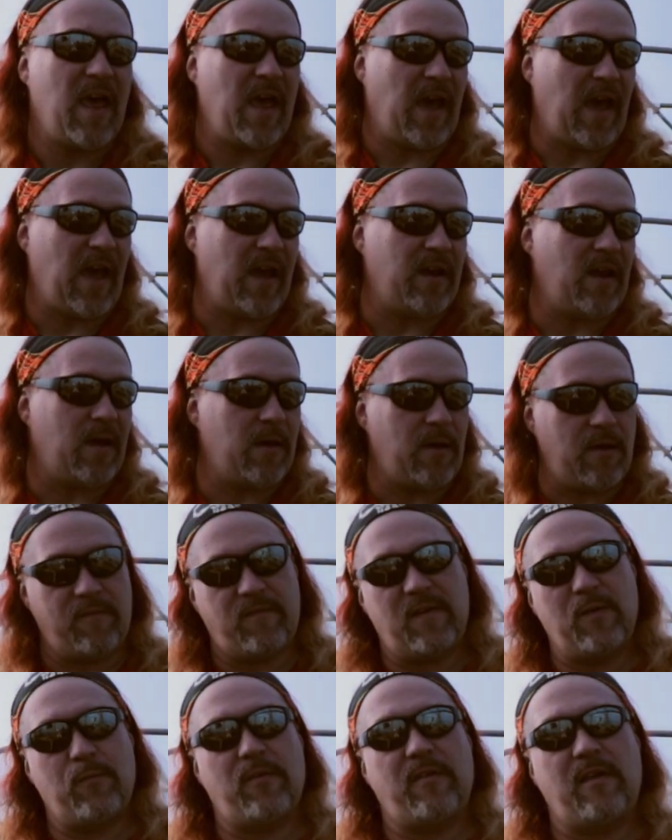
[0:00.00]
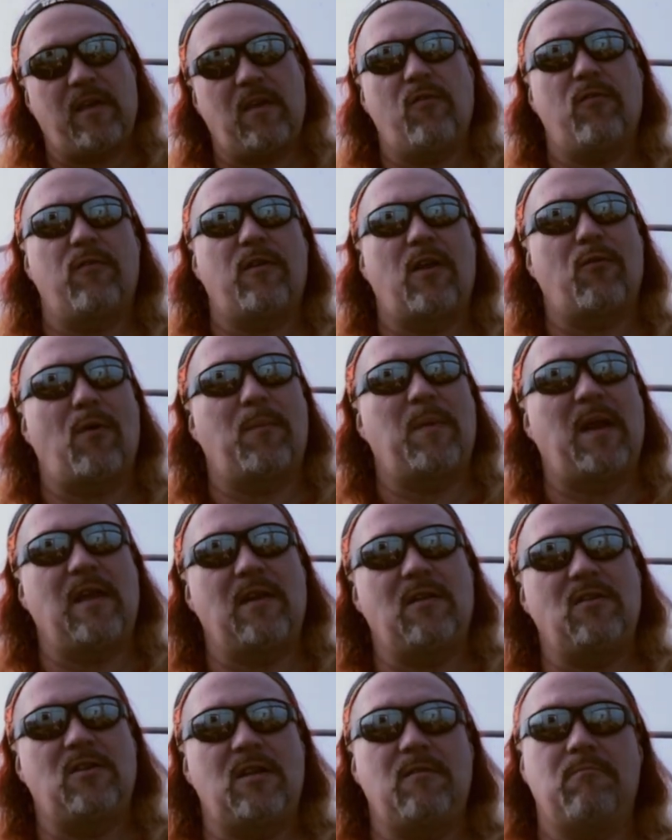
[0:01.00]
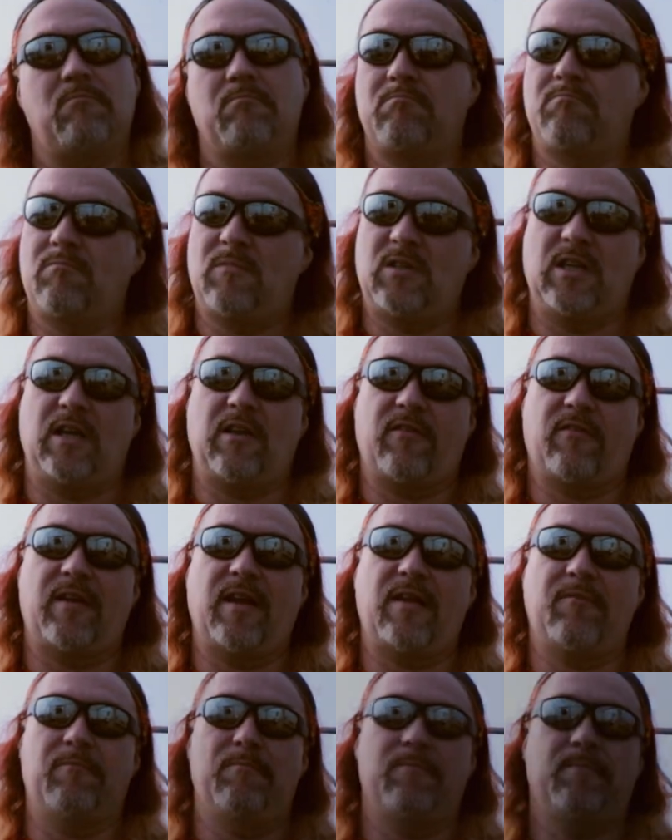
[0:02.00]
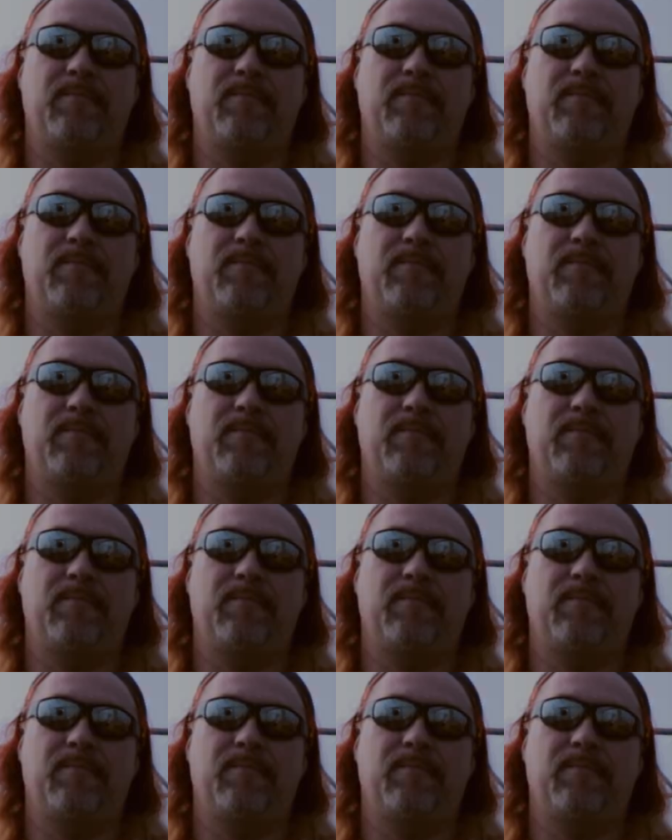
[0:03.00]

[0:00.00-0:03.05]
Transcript: and hopefully we'll see you for another update in June. Cheers for now.